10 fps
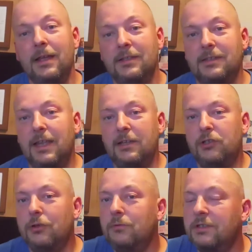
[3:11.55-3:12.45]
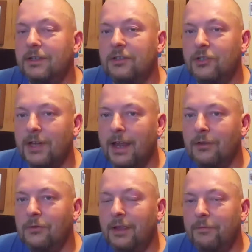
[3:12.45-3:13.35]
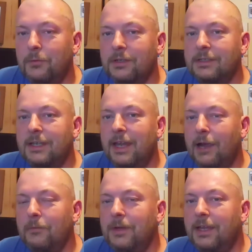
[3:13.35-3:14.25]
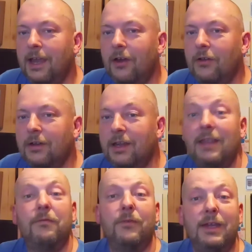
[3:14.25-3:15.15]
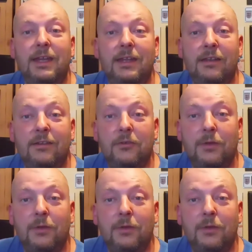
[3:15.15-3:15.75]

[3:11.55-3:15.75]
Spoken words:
Stay tuned to the channel if you want to see how we get on and if we do,